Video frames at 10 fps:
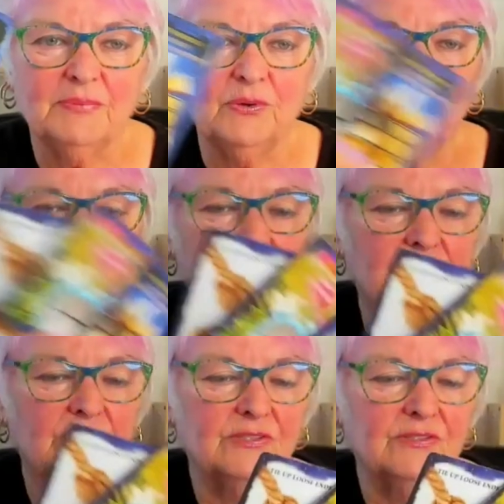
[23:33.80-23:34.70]
important
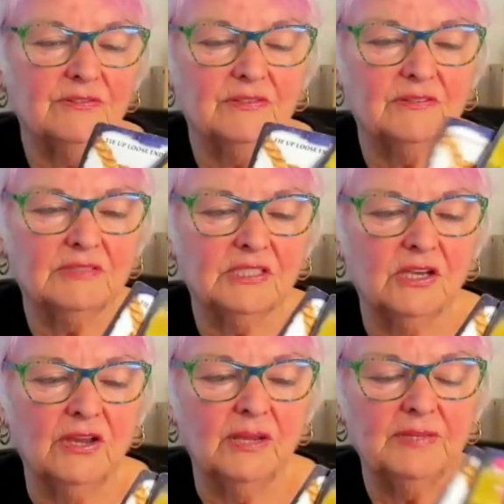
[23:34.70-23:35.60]
that you
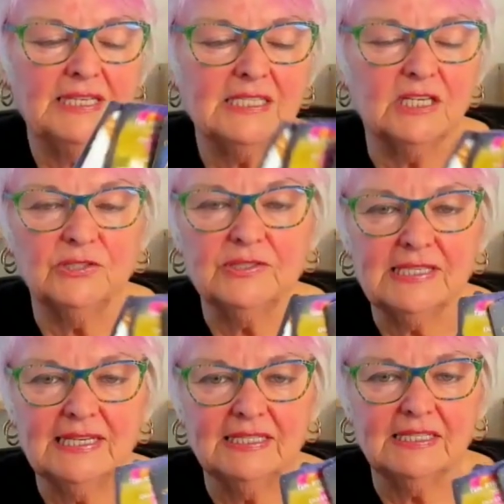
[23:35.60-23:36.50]
tie up these
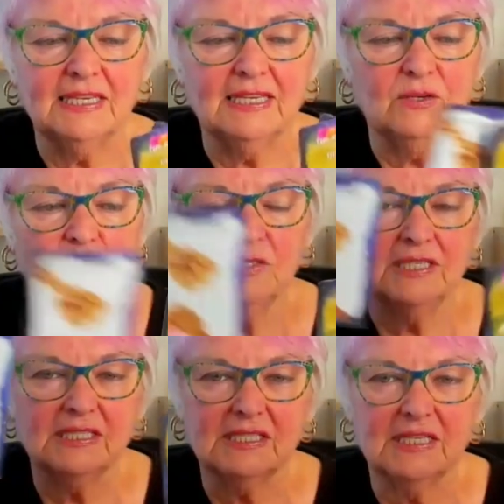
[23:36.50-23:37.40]
loose ends and get all
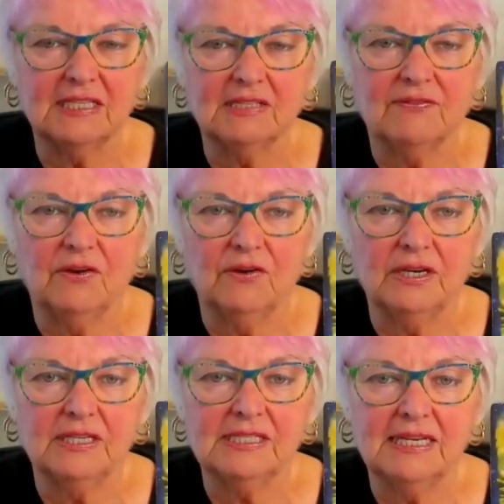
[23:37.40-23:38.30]
these things
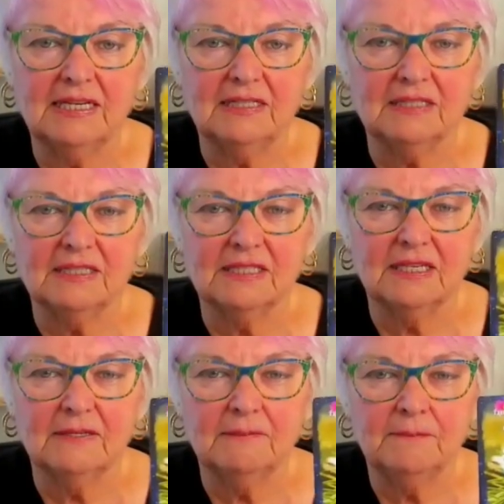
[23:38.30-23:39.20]
finally settled and
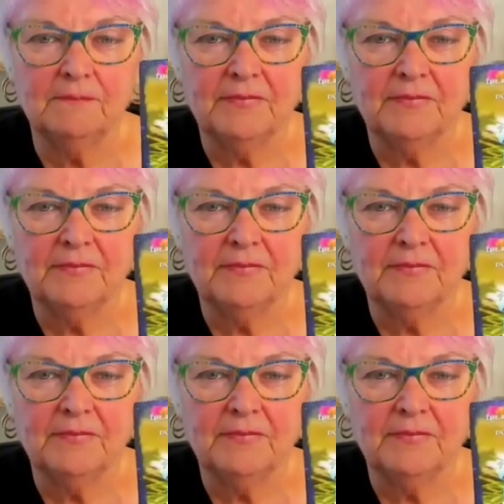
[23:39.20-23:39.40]
done,